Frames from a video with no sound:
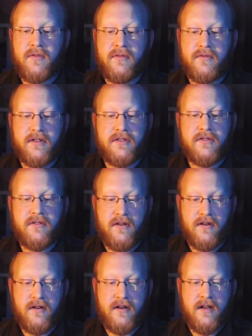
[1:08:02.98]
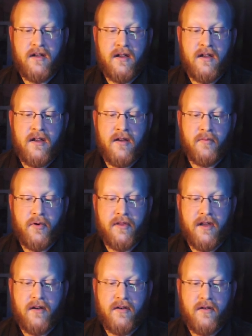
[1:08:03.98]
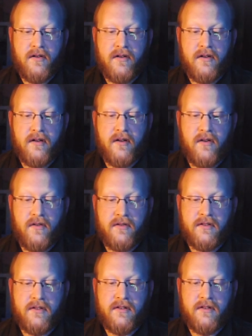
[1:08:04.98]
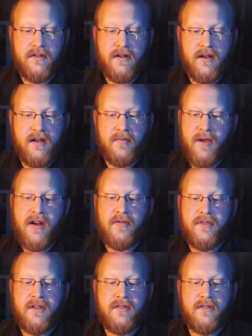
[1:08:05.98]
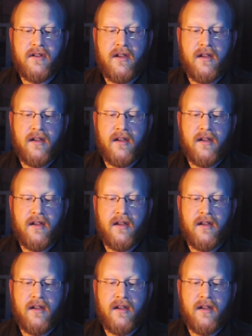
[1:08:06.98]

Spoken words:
Lord creature card. Put that card onto your battlefield